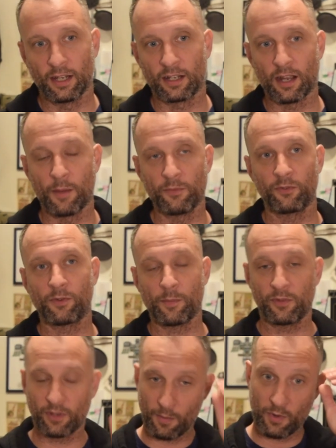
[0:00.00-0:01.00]
comes from
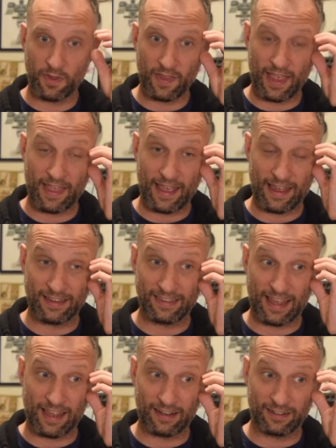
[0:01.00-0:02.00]
someone
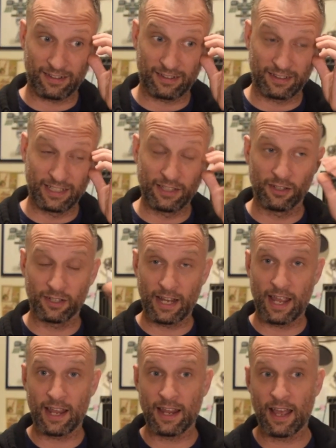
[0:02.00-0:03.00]
that either A,